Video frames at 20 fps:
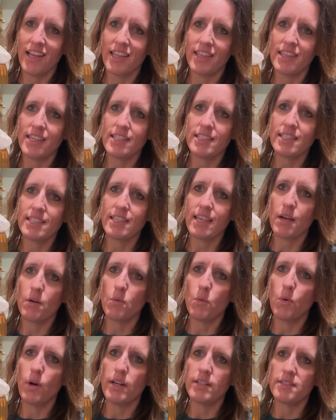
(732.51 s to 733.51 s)
This
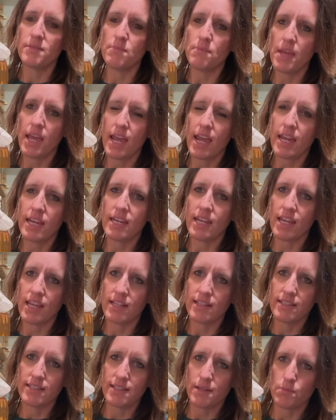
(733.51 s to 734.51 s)
was made
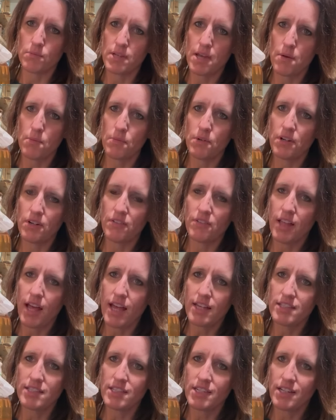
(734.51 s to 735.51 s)
in September of
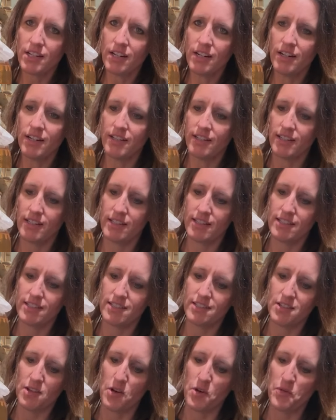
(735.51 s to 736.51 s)
last year,
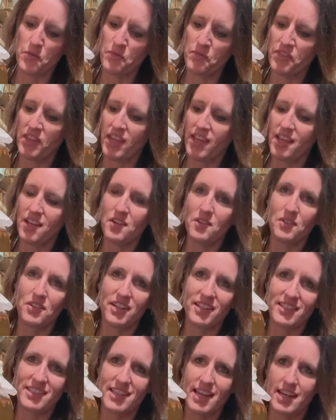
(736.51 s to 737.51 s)
so we're
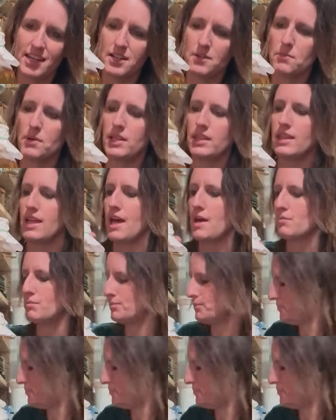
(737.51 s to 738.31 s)
excited about that.